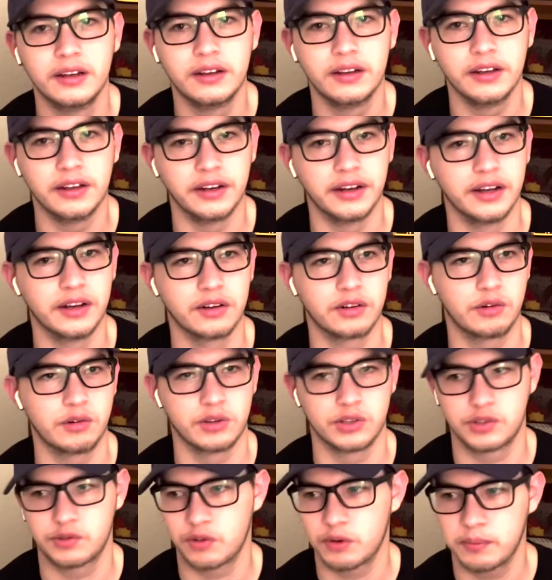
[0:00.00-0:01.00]
And now
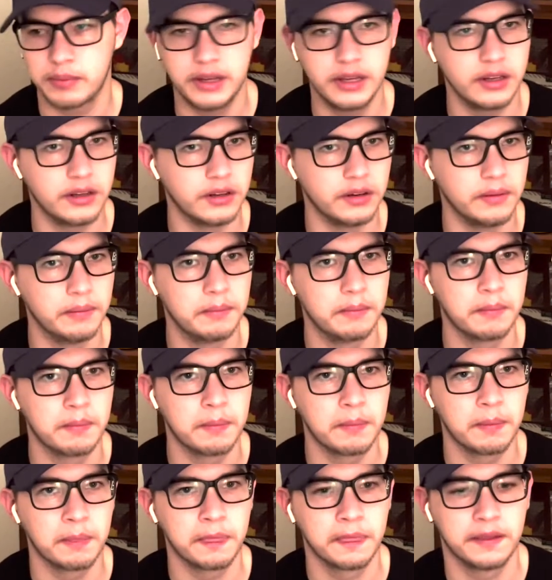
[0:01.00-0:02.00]
Christopher Bell
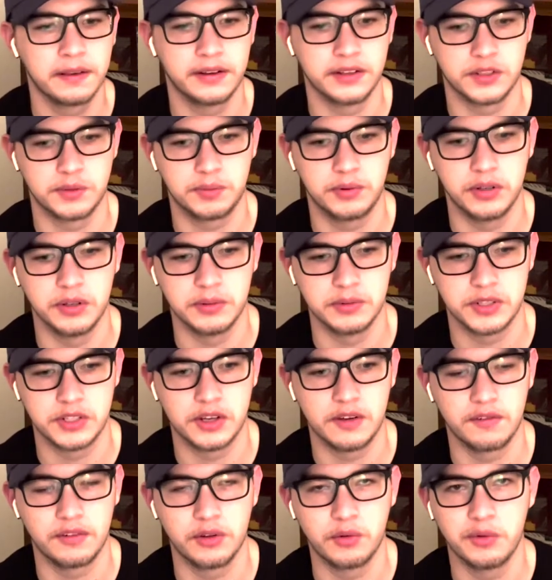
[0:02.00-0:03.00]
has put
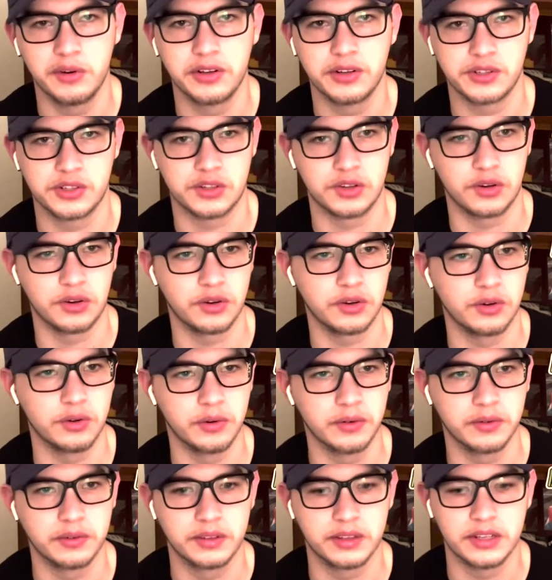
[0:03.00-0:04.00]
himself in the winner's
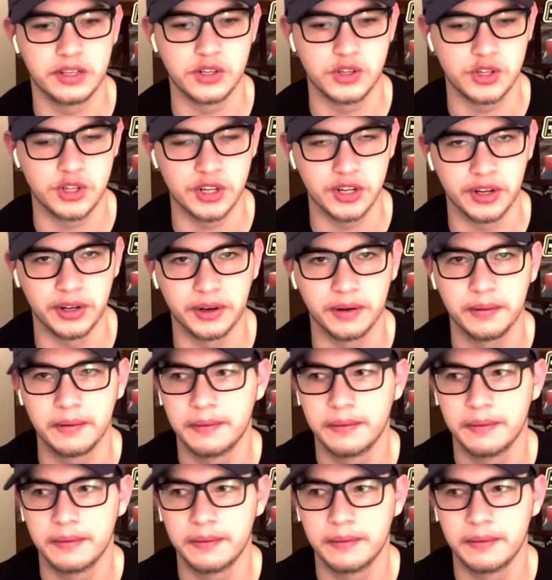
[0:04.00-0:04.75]
circle this year,